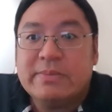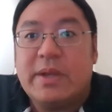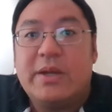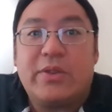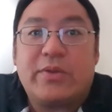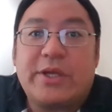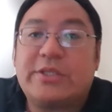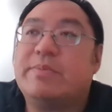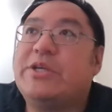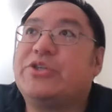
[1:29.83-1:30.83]
Another
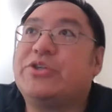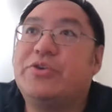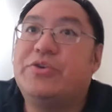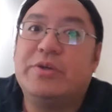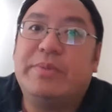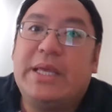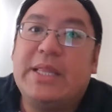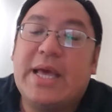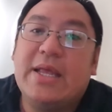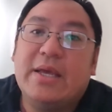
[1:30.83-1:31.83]
explanation could be
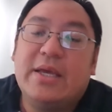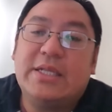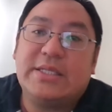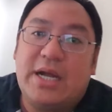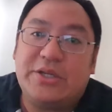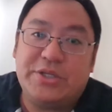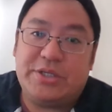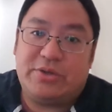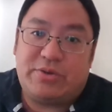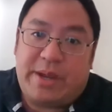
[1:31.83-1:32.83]
that it's not
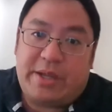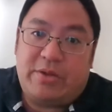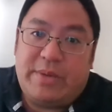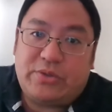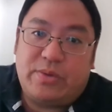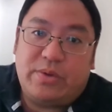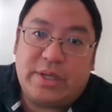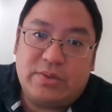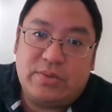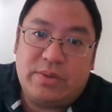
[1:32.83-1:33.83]
just the trabecular meshwork,
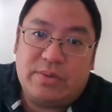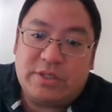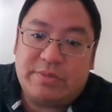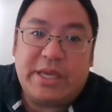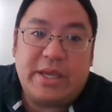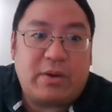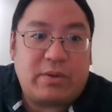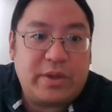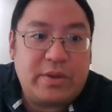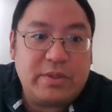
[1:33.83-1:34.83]
as we were speaking
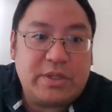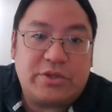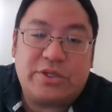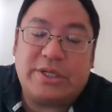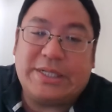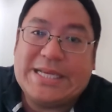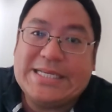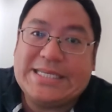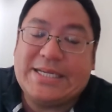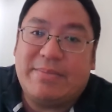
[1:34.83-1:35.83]
earlier with Dr.
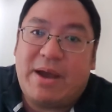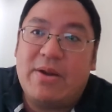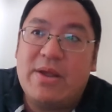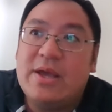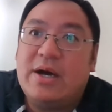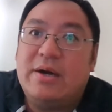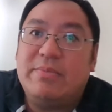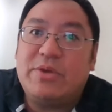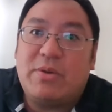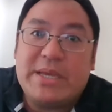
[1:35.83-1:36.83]
Charlazian about,
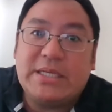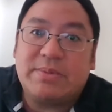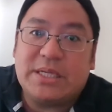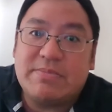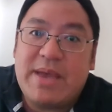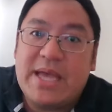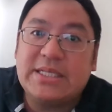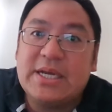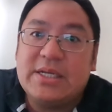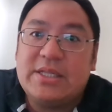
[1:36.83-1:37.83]
MIGS plus meds.
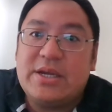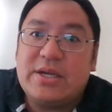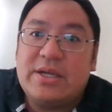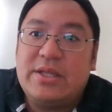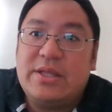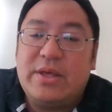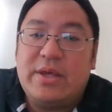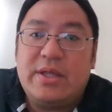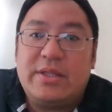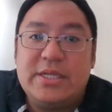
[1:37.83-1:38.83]

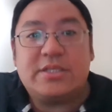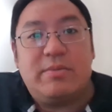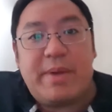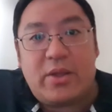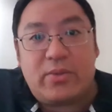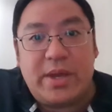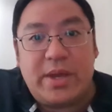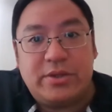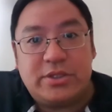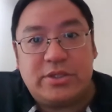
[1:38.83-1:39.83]
The distal pathway
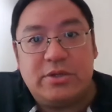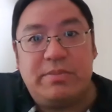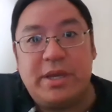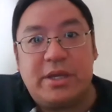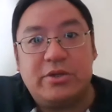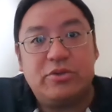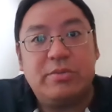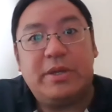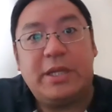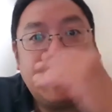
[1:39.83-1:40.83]
could still be
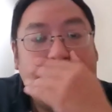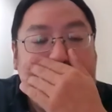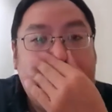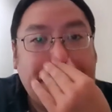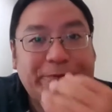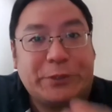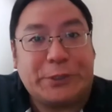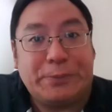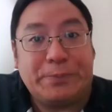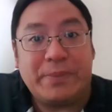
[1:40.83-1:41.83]
contributing
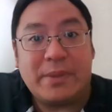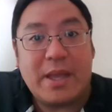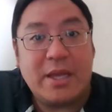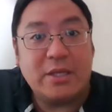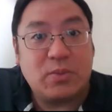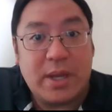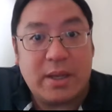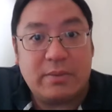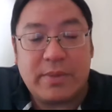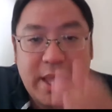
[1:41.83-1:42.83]
outflow as
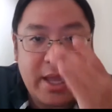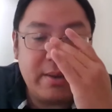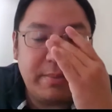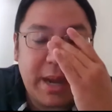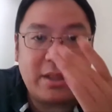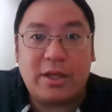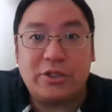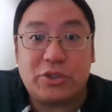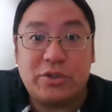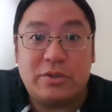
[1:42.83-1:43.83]
well in
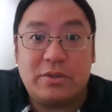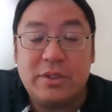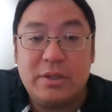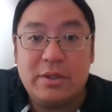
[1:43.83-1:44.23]
biological